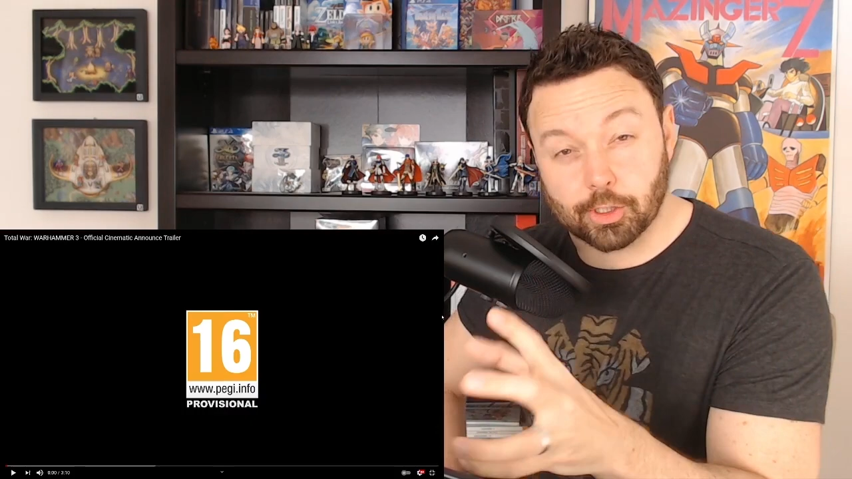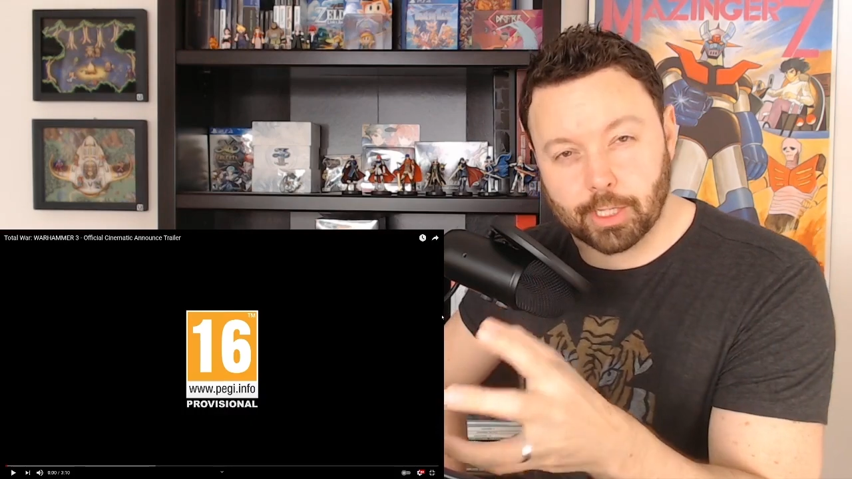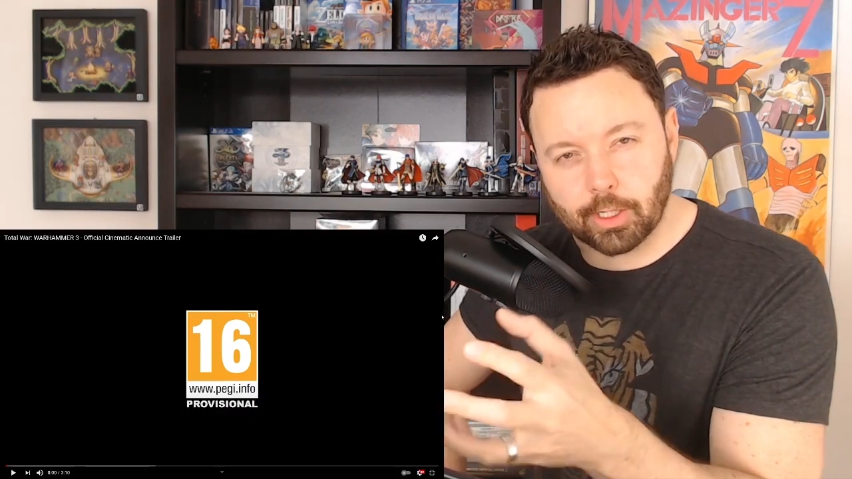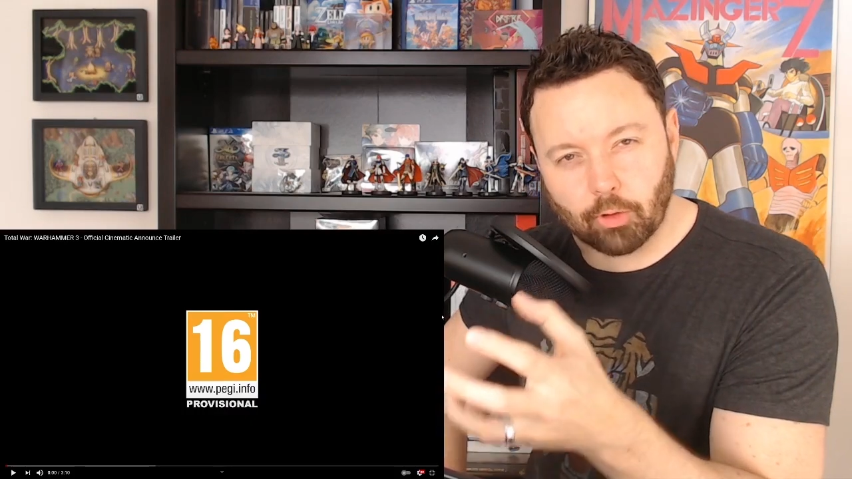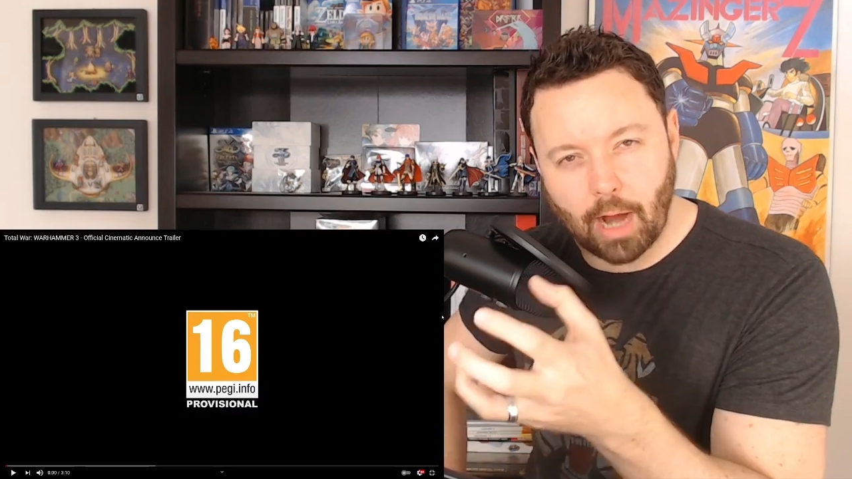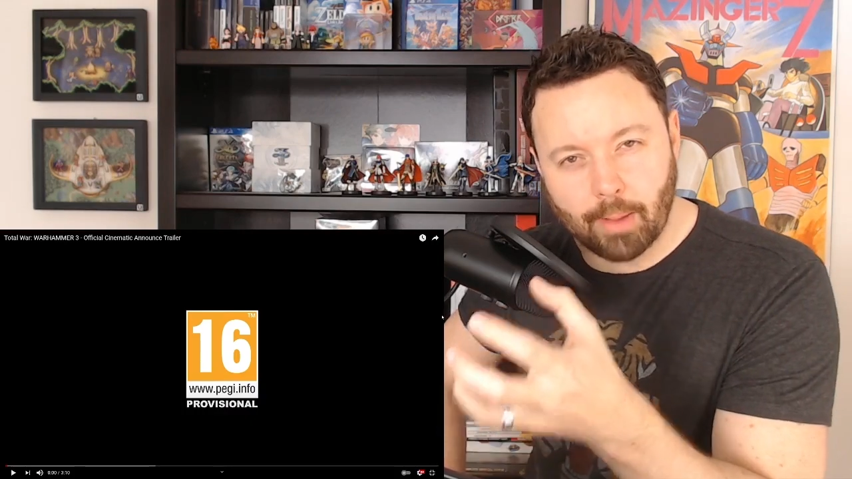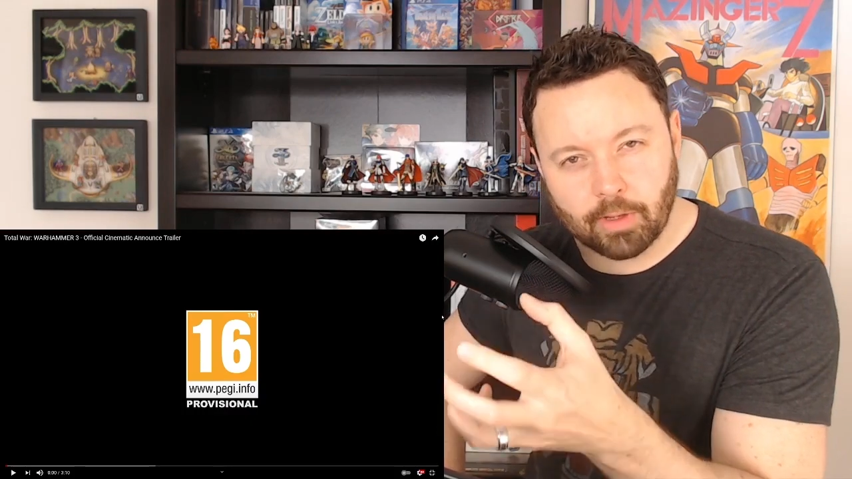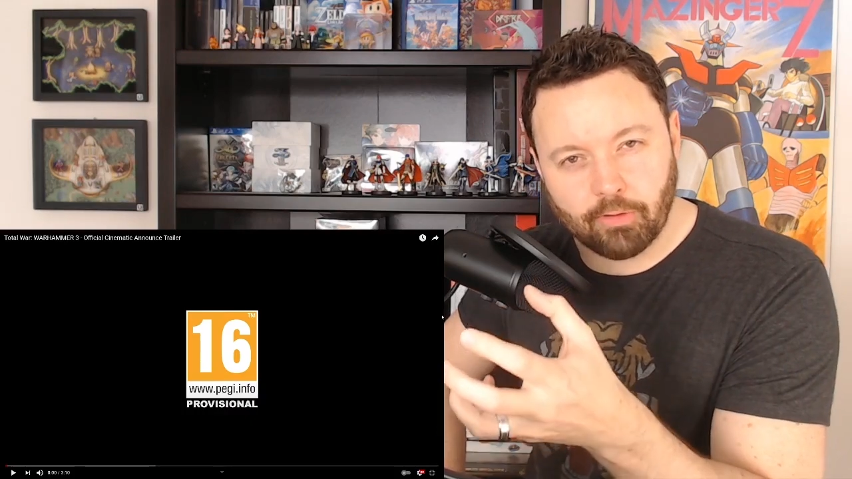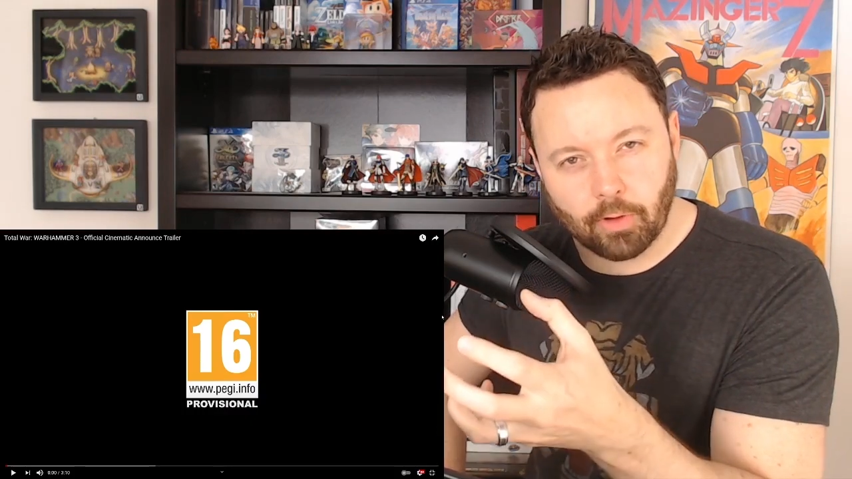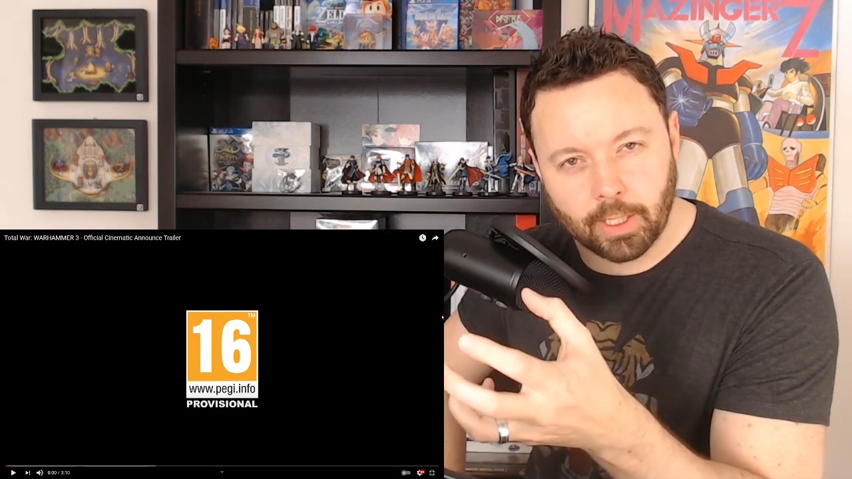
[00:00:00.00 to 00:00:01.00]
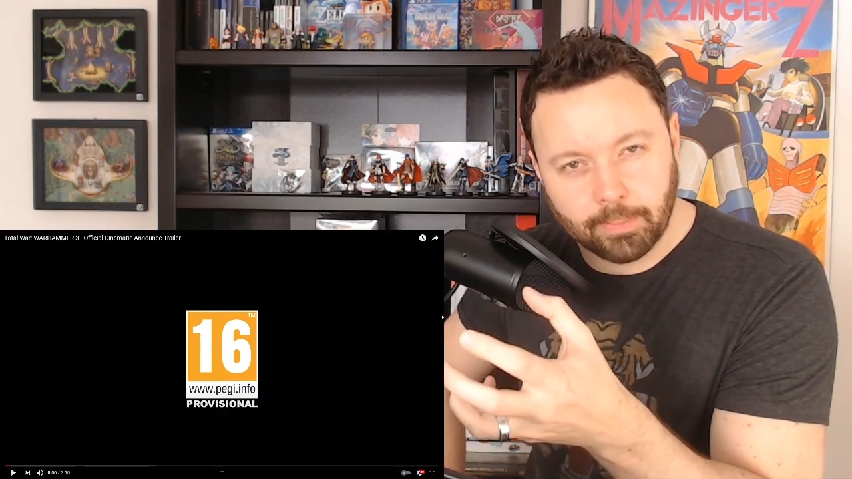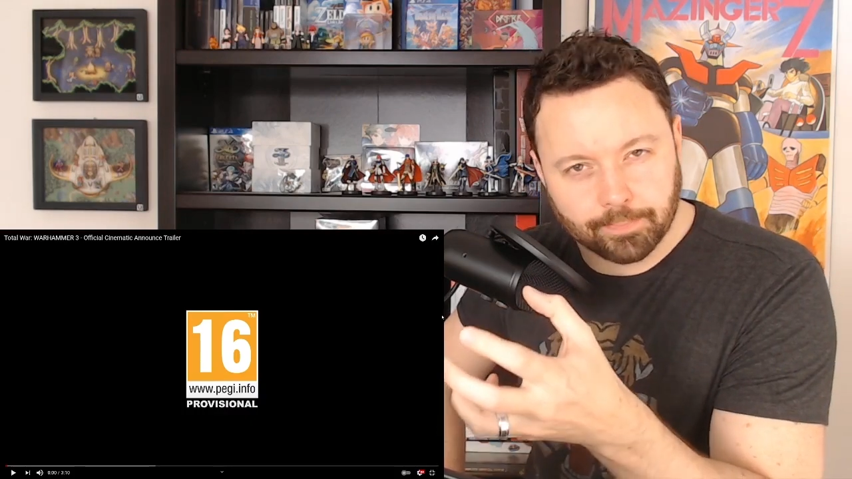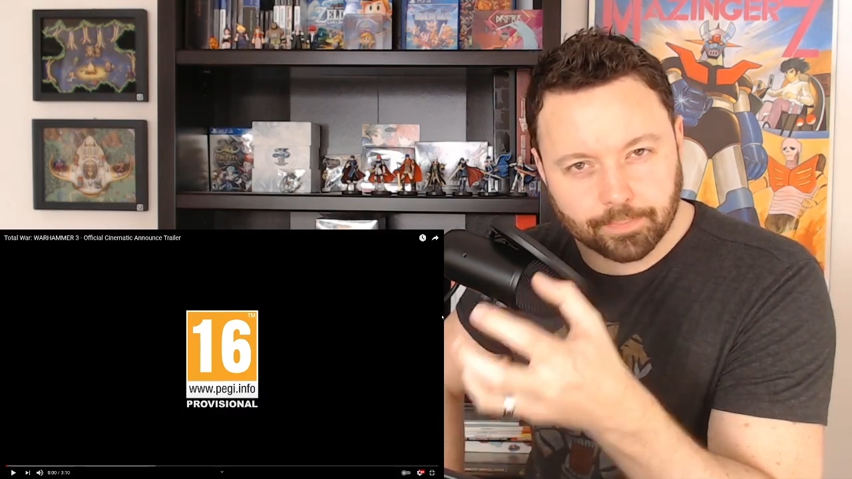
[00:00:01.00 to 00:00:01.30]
didn't grab me fully,